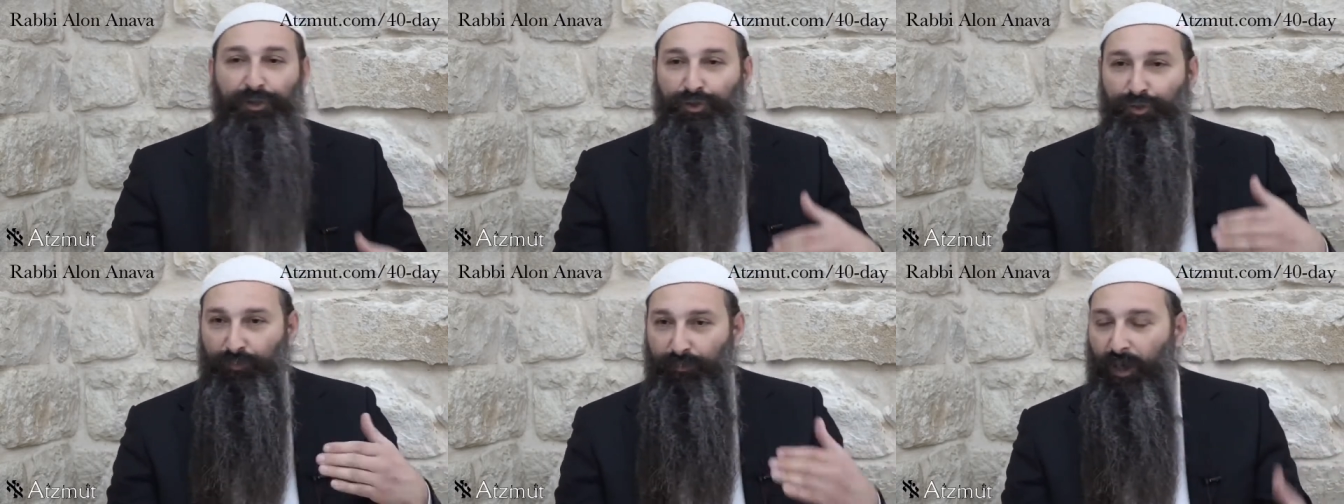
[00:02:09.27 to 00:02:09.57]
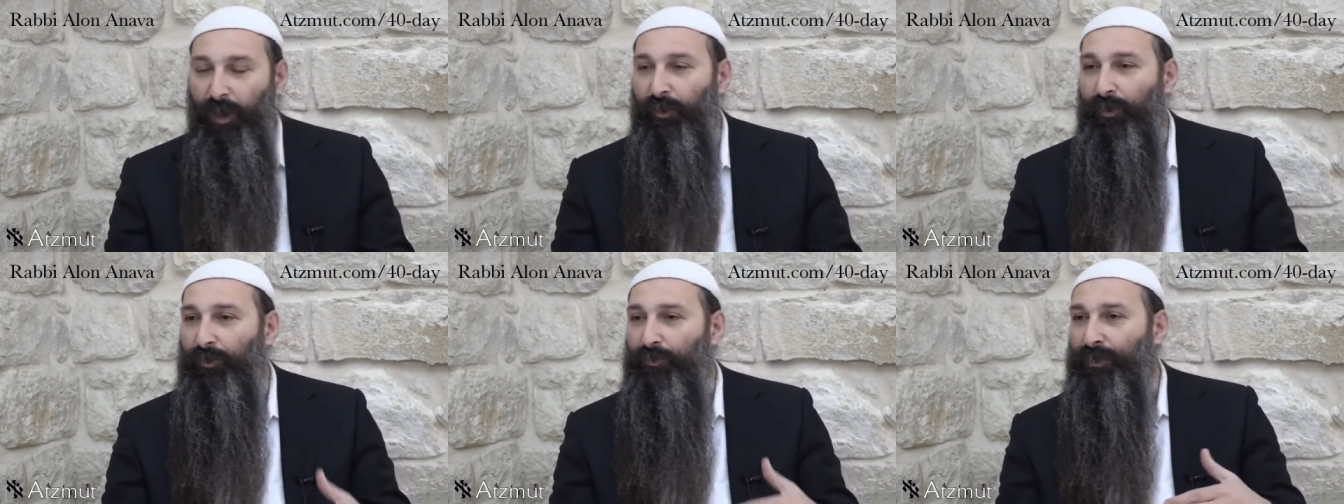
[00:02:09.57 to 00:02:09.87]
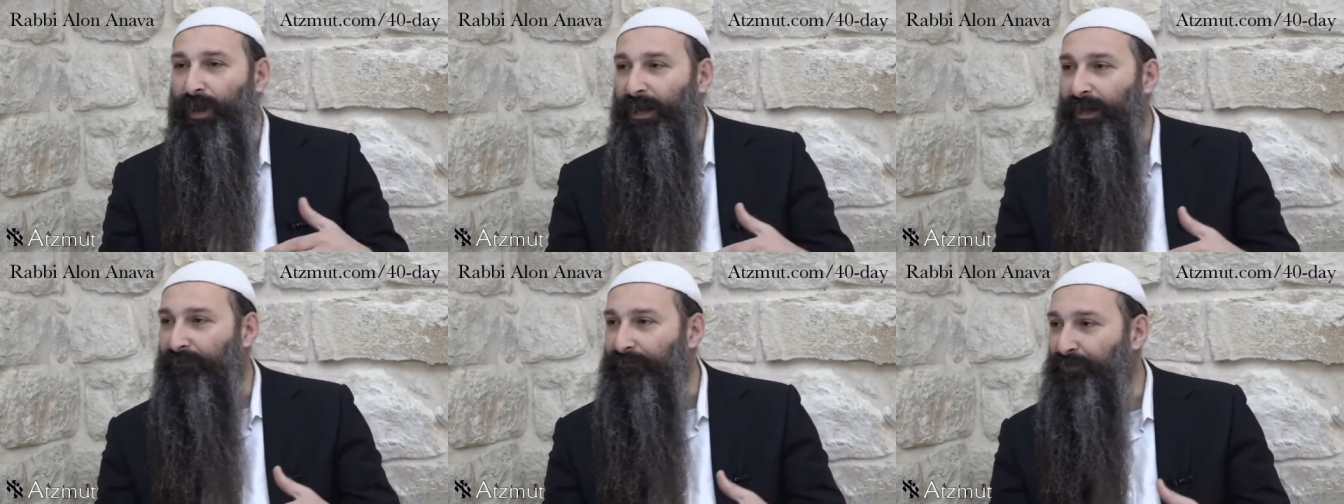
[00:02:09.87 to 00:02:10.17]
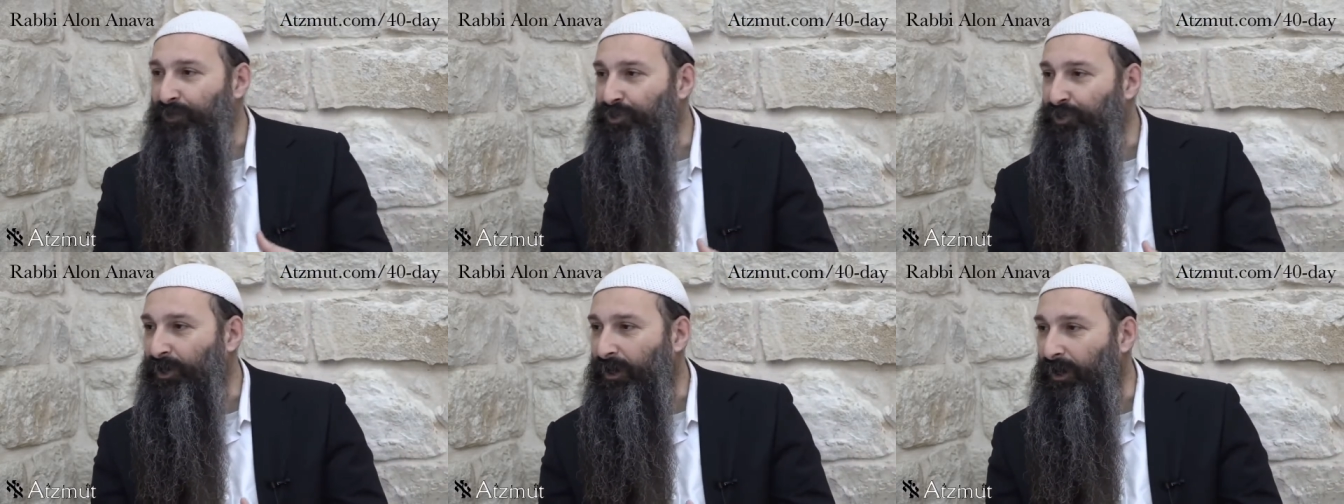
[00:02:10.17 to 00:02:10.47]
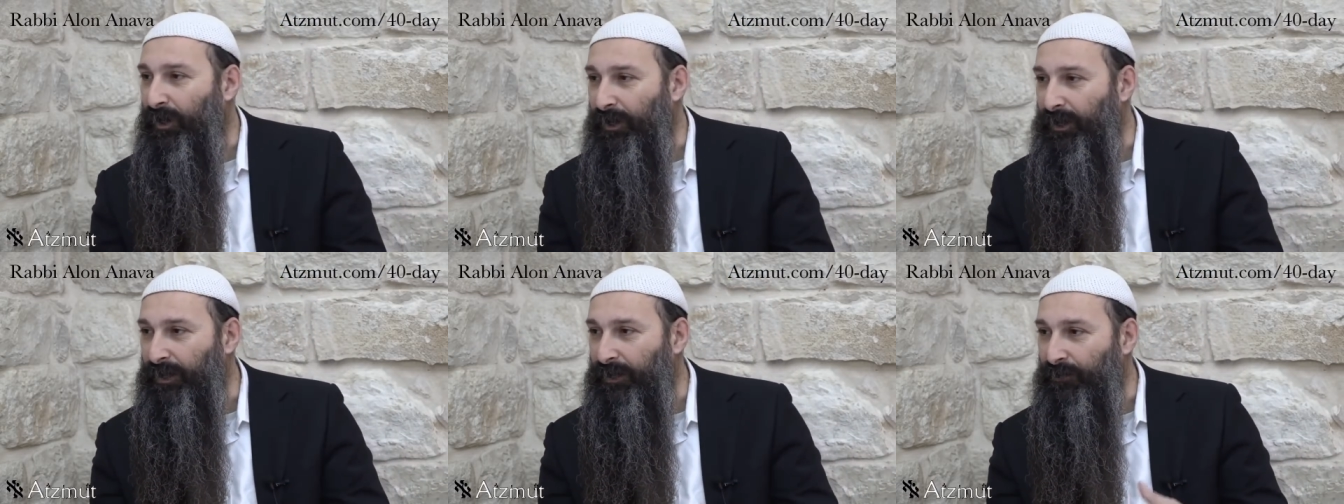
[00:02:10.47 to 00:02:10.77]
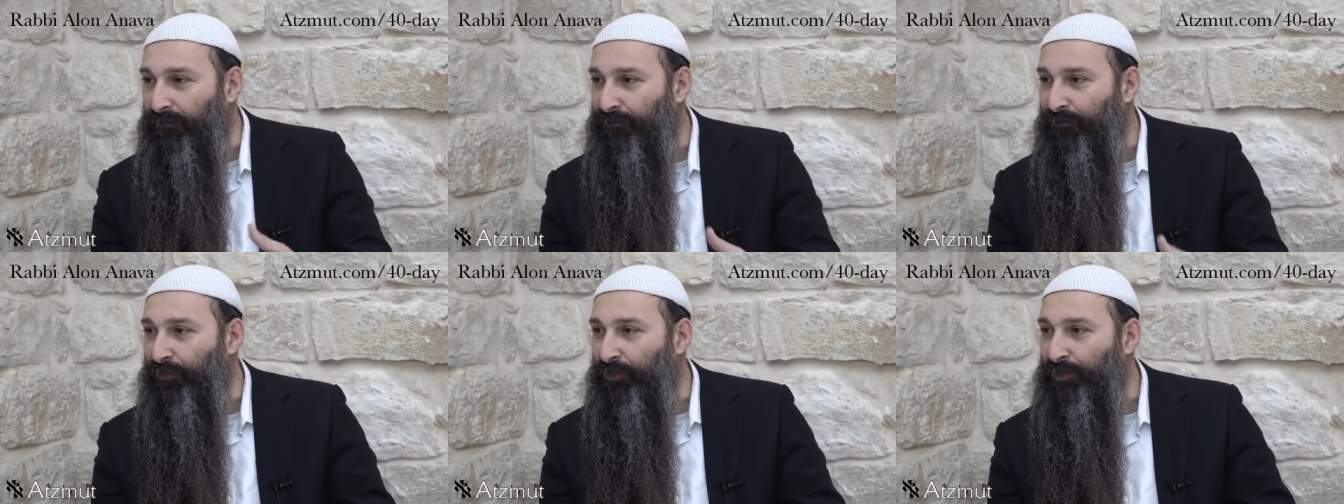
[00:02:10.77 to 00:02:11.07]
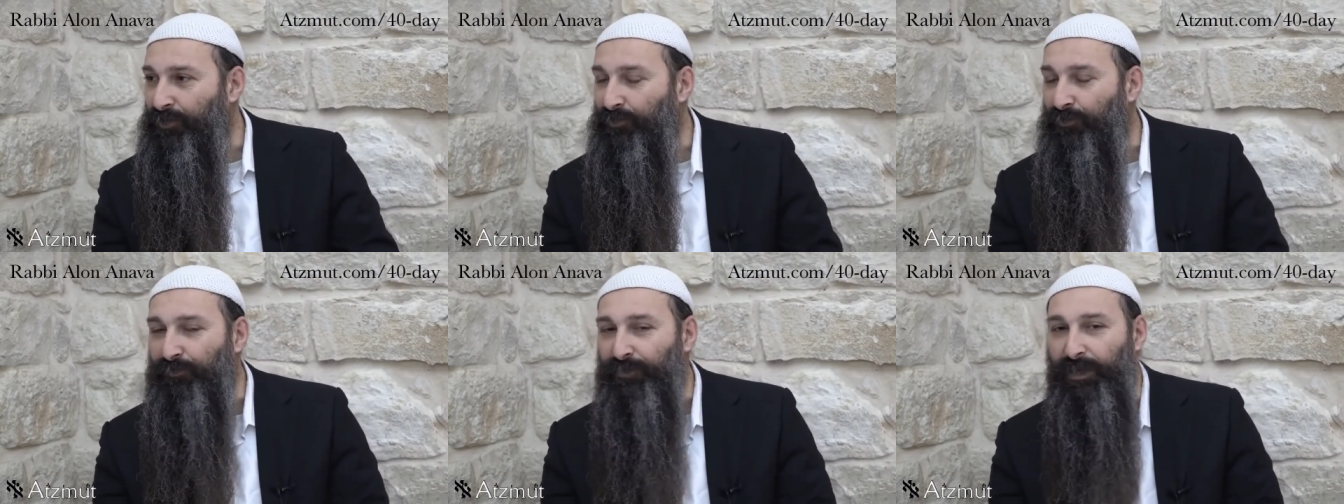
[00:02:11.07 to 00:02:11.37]
Tomorrow, right after Shacharit, of
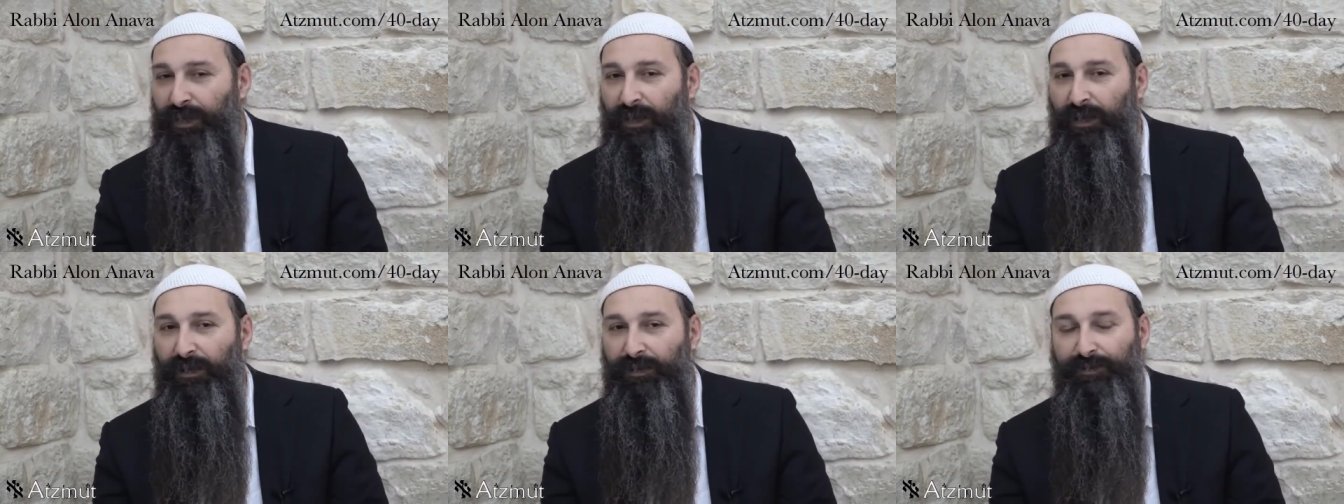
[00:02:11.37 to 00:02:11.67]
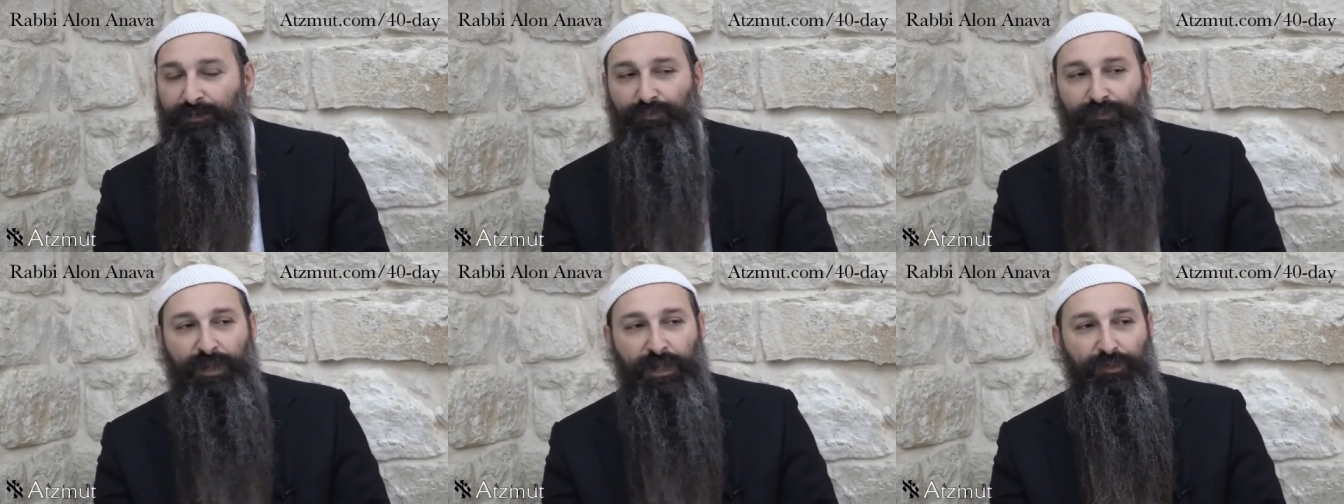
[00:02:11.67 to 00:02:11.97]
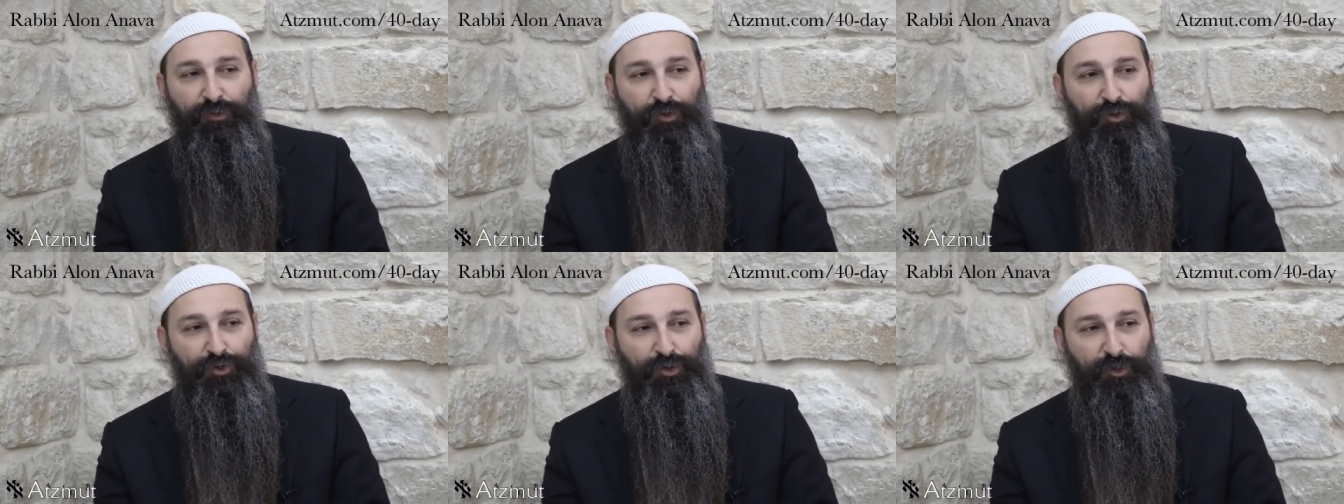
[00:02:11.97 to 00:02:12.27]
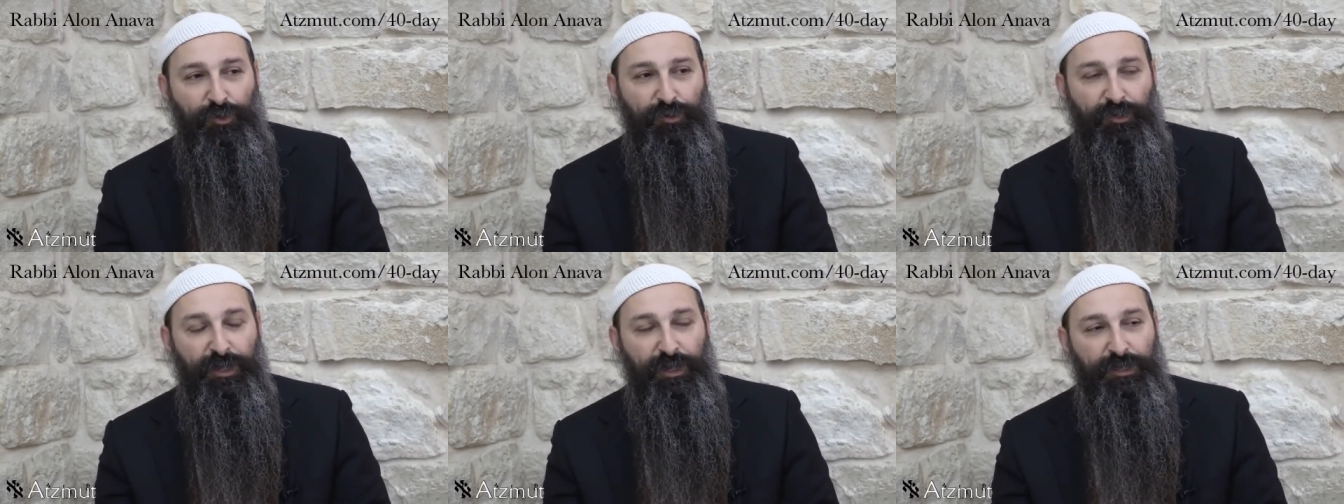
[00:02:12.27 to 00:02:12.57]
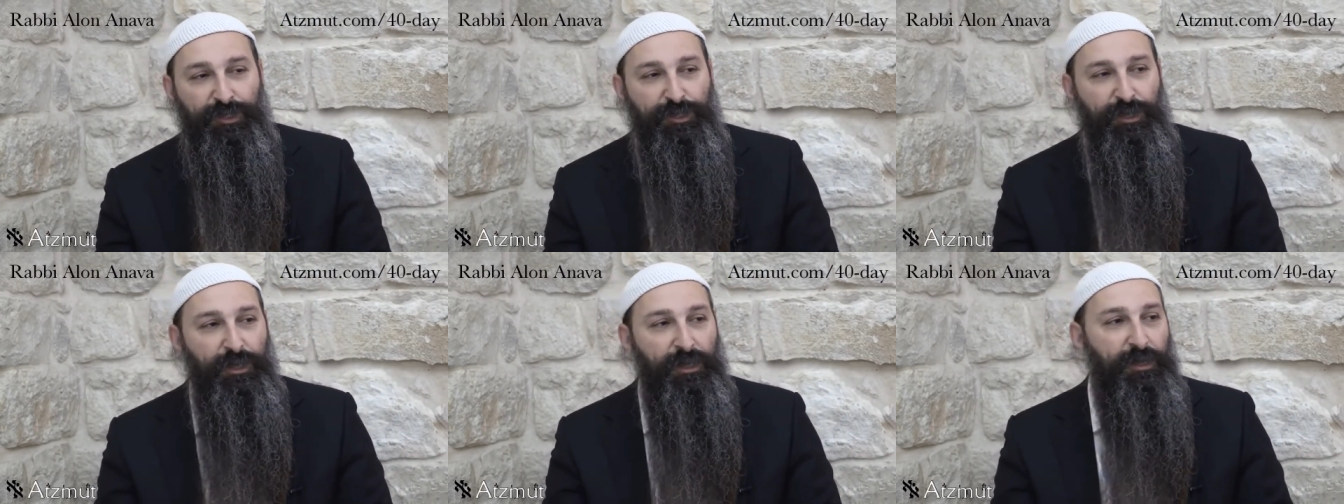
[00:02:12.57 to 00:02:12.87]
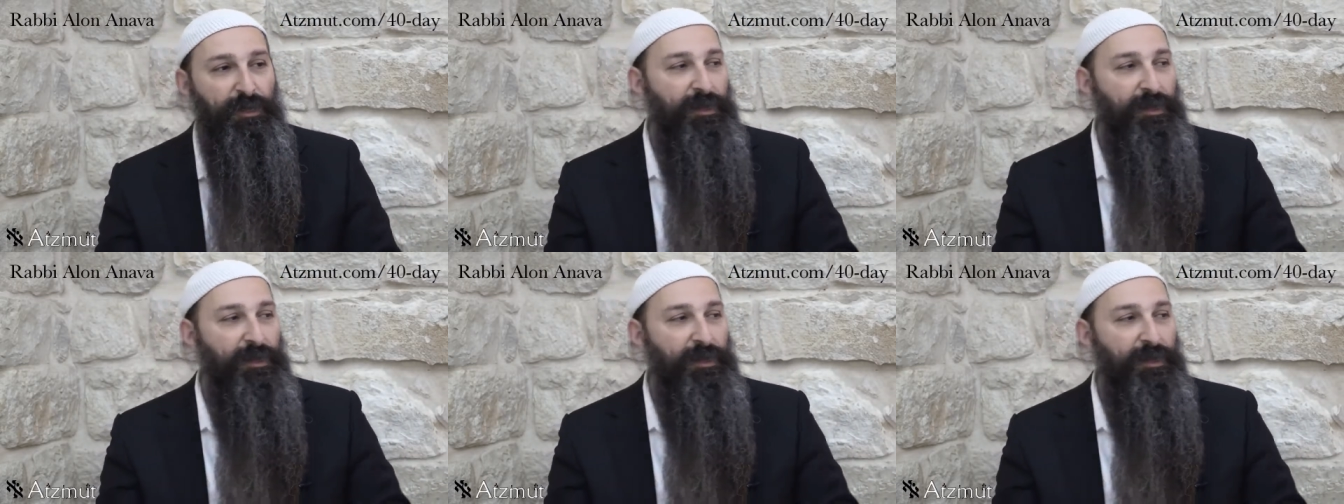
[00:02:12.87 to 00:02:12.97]
course, will be a Sudat Rosh Chodesh,